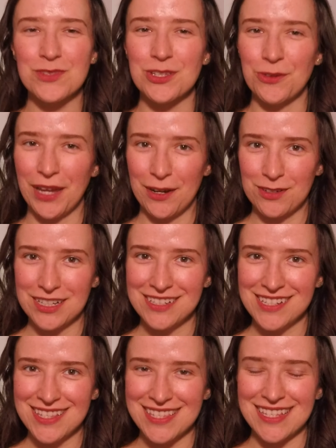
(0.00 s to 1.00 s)
So
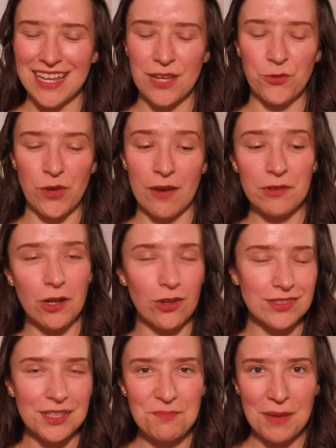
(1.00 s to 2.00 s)
Aries, if you haven't
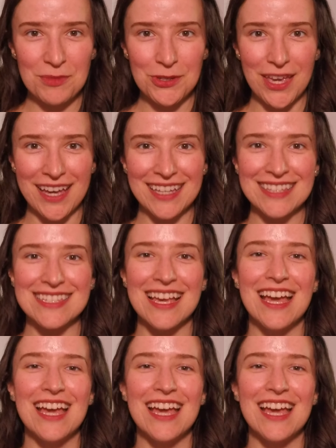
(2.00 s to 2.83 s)
gotten the memo yet,